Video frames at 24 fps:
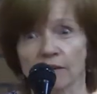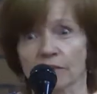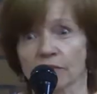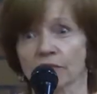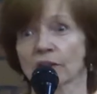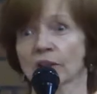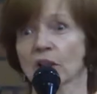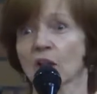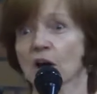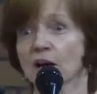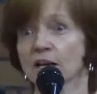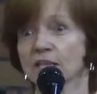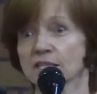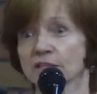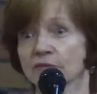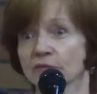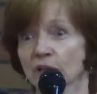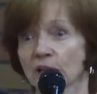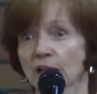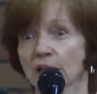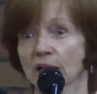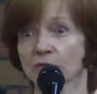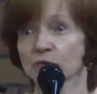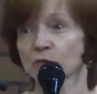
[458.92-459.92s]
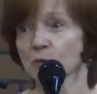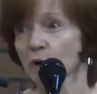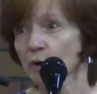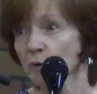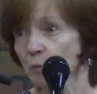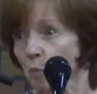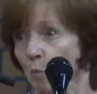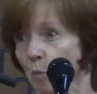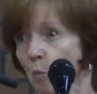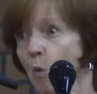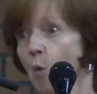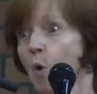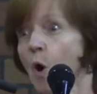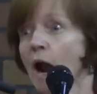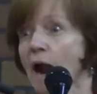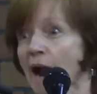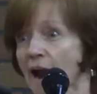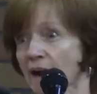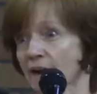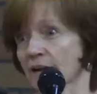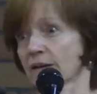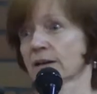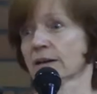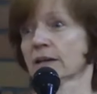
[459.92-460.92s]
the loss of a loved one,
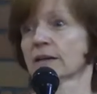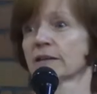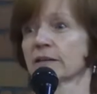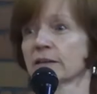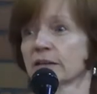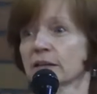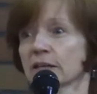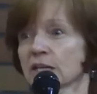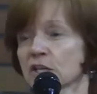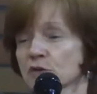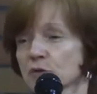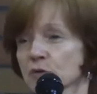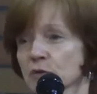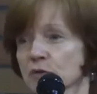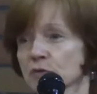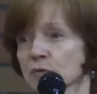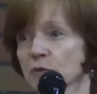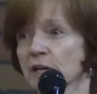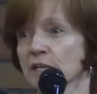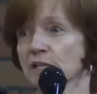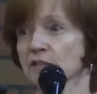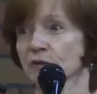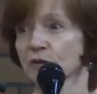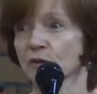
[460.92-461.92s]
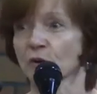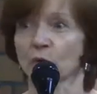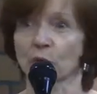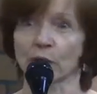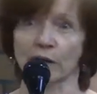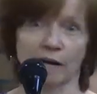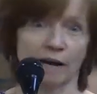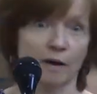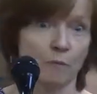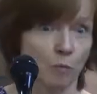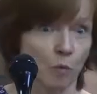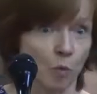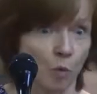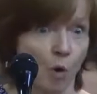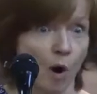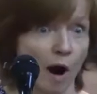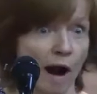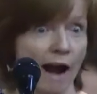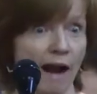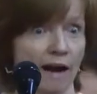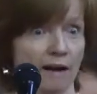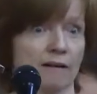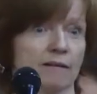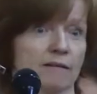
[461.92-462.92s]
whack, interest rates are going up,
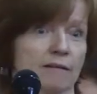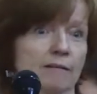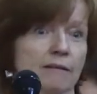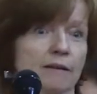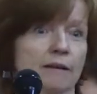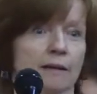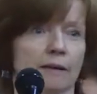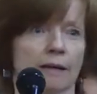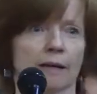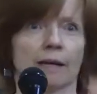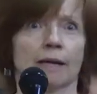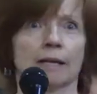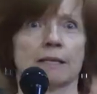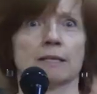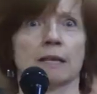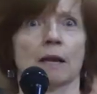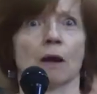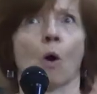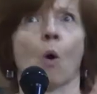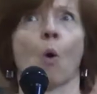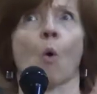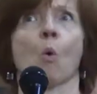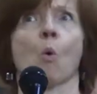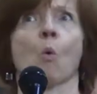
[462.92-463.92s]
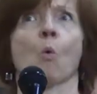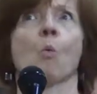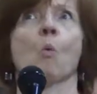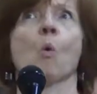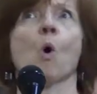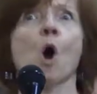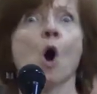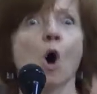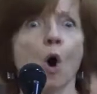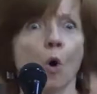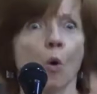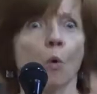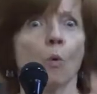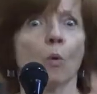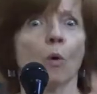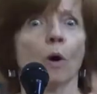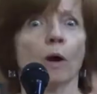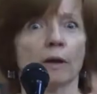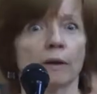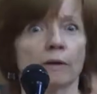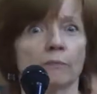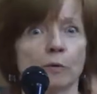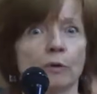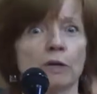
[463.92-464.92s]
whack. It's like, whoa,
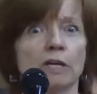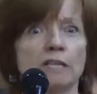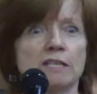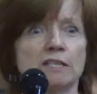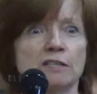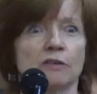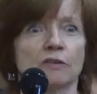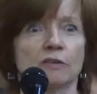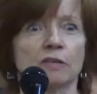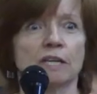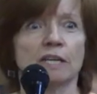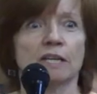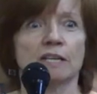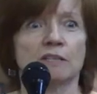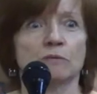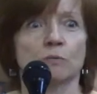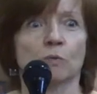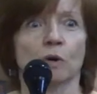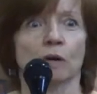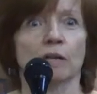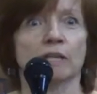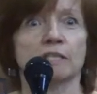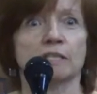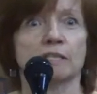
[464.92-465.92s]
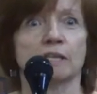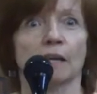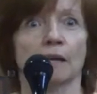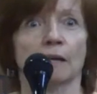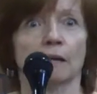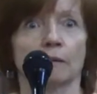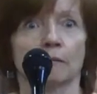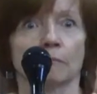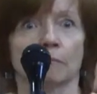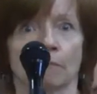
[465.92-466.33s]
pretty soon you just want to stay